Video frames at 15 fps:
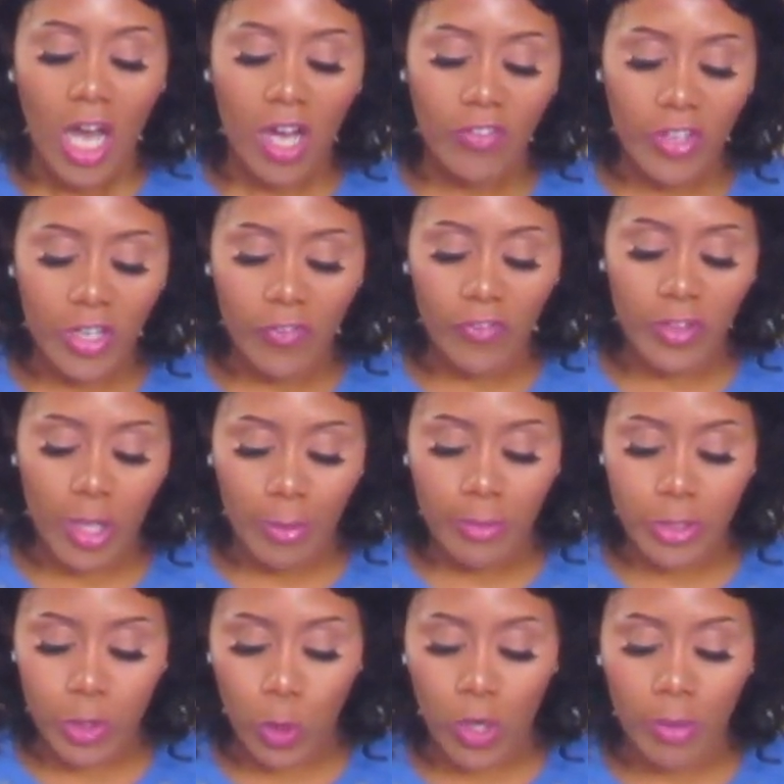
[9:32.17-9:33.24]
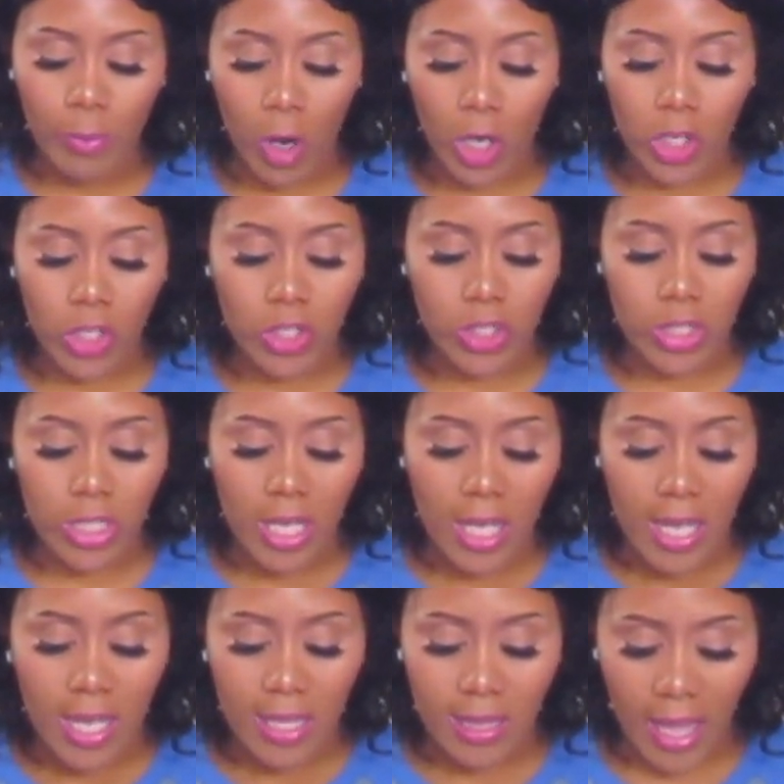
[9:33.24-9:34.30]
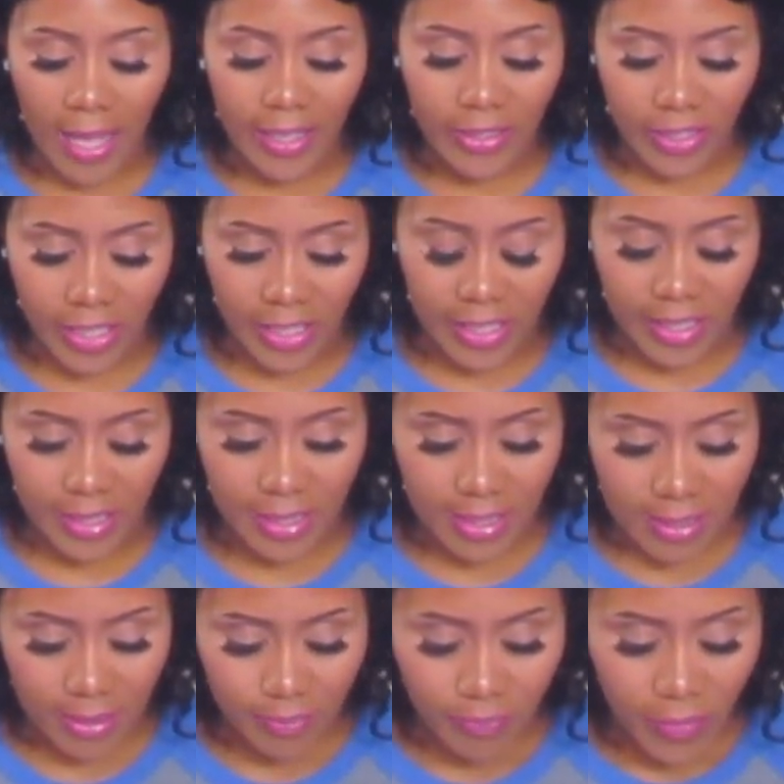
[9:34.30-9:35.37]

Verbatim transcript: of inflammatory markers like these.